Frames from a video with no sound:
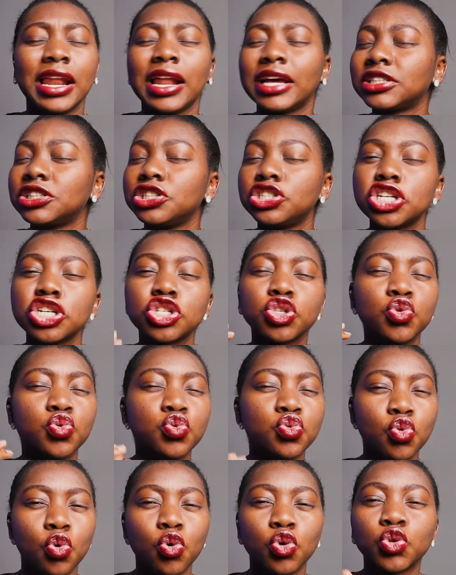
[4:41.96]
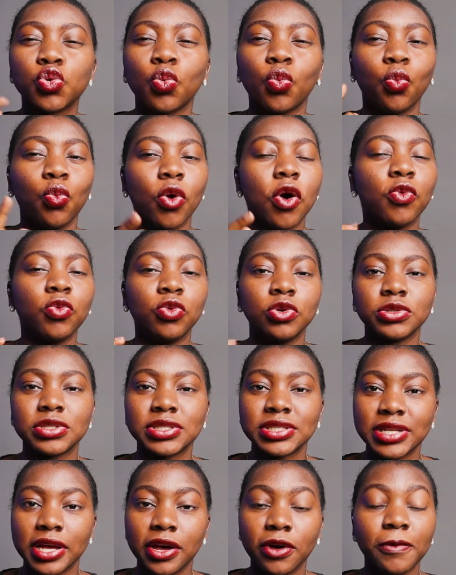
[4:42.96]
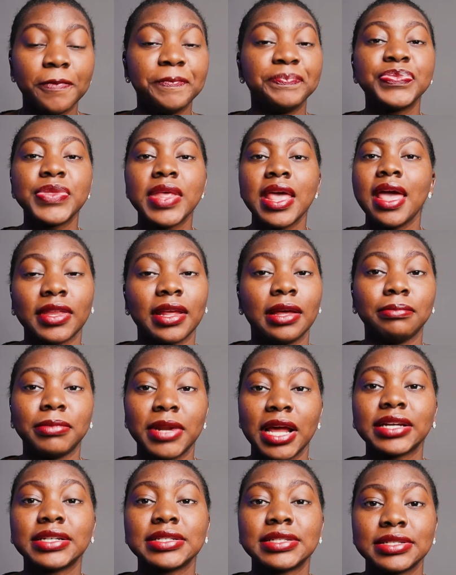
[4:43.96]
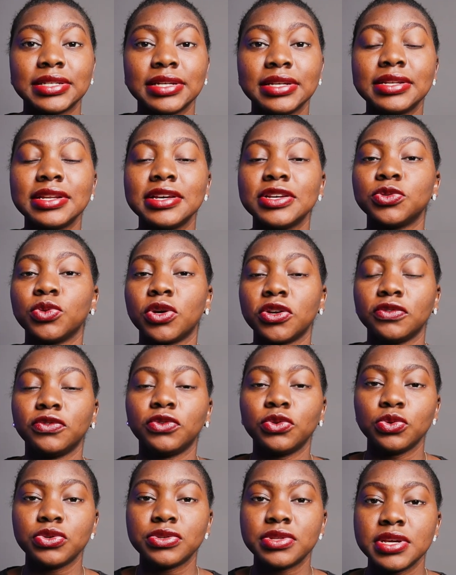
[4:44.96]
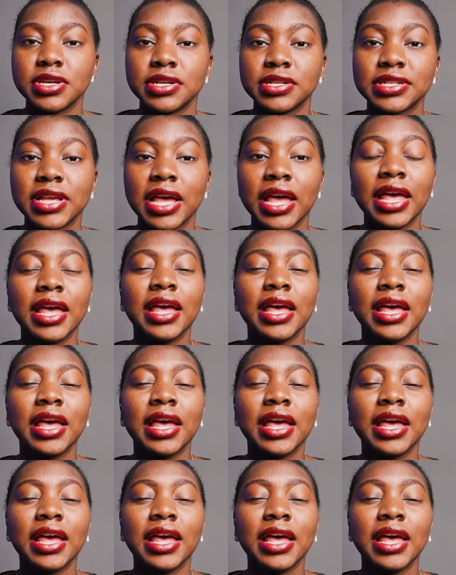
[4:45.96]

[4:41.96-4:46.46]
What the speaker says: Like, she just knows what will sell, and Black Skin is one of those things.